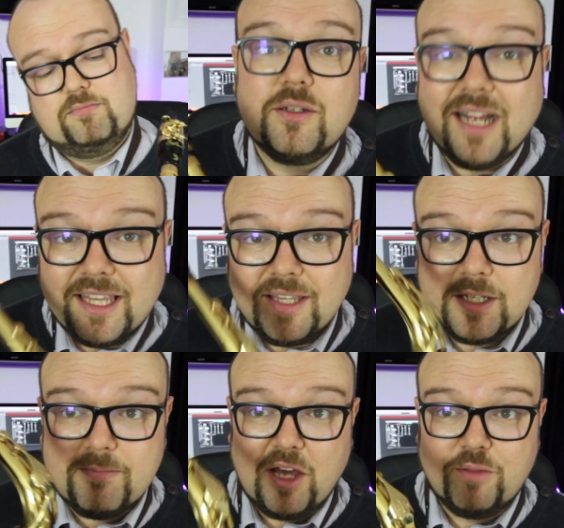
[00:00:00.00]
So I think
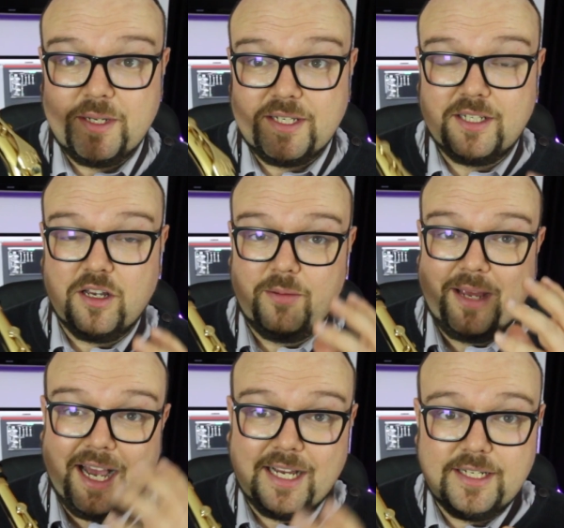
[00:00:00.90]
this mouthpiece is going to
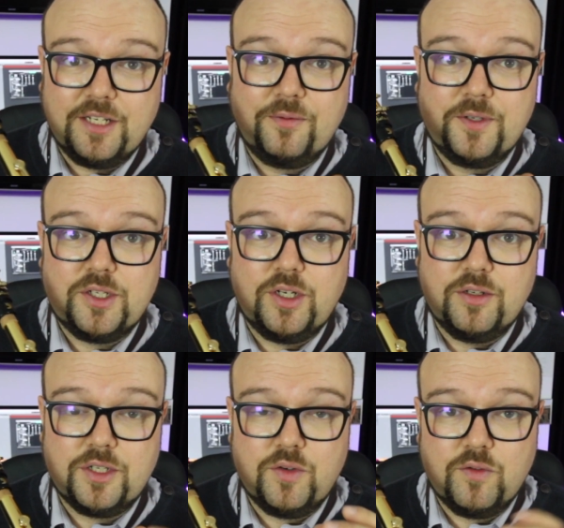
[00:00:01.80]
be ideal for
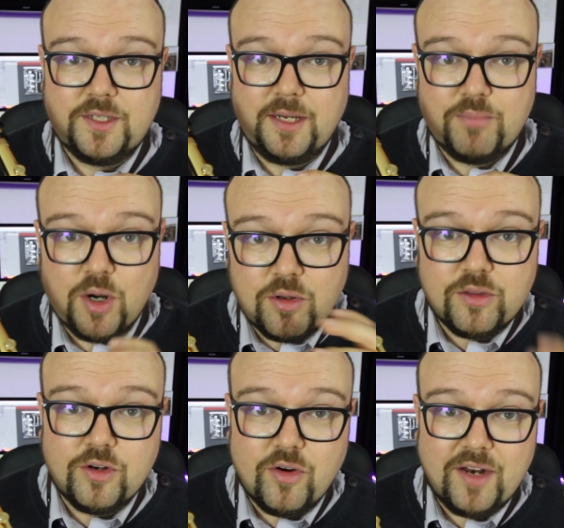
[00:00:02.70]
students who have, say, broken
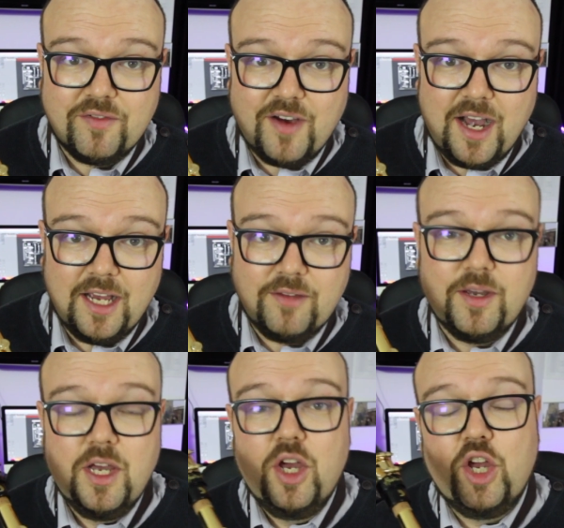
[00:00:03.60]
through grade 5,
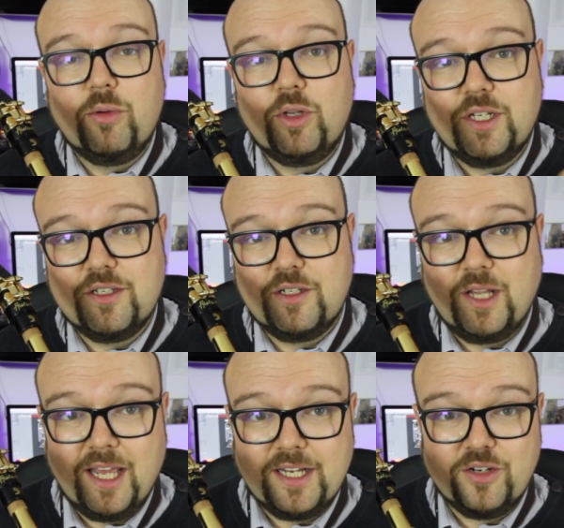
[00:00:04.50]
who are looking to do
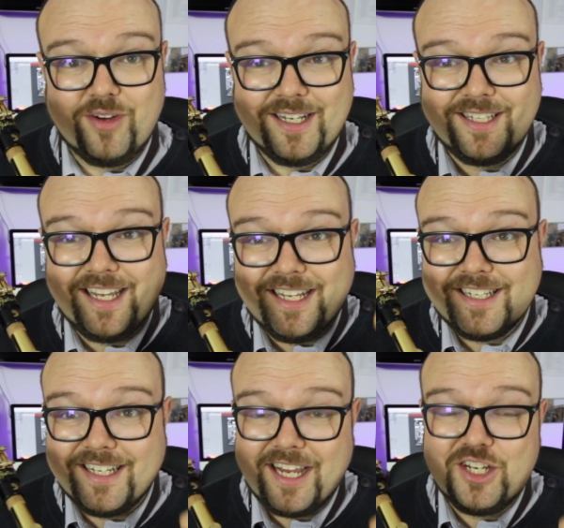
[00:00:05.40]
the later grades. The
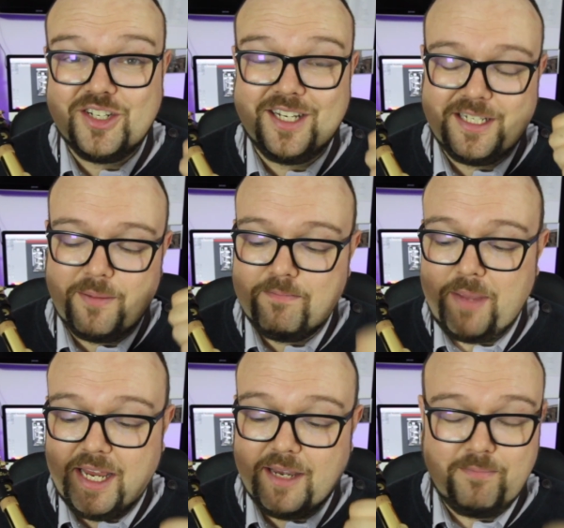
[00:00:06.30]
intonation is a
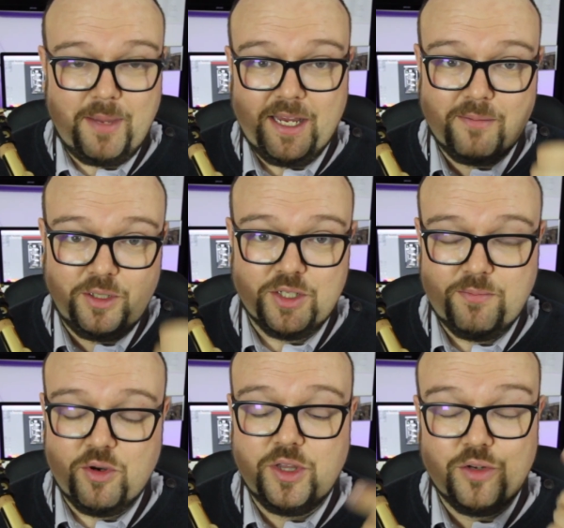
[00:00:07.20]
big, big plus
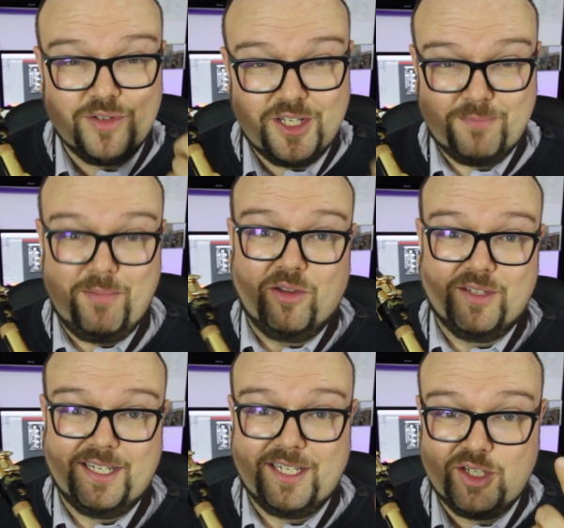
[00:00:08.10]
point. The
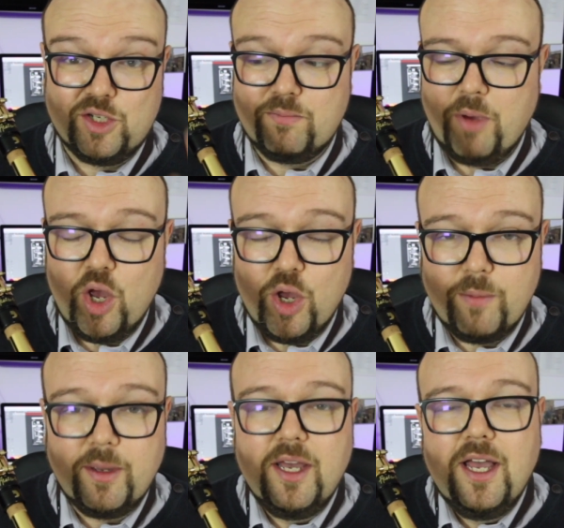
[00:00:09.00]
response is superb,